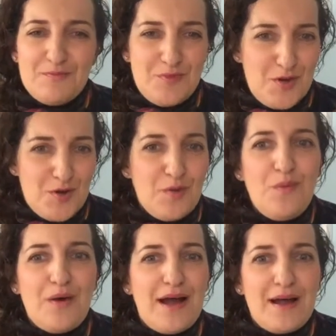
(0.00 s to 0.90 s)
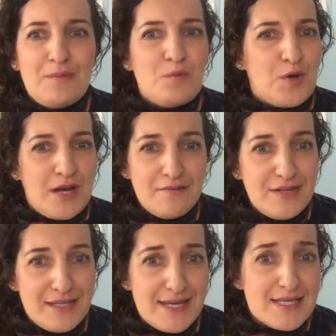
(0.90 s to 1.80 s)
no, whatever
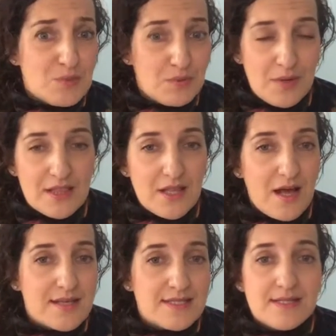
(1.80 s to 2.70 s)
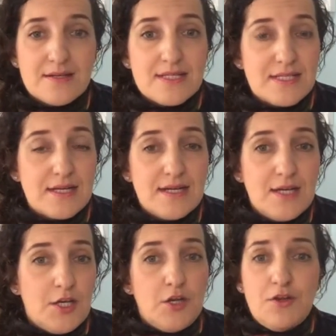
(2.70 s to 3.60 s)
it is with weight loss, there is
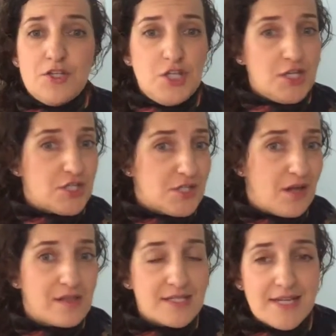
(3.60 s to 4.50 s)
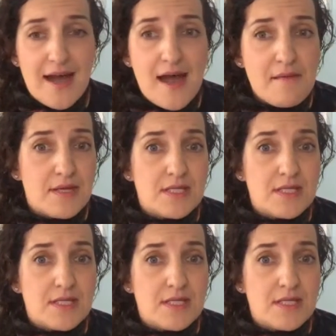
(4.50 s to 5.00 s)
it changes all the time.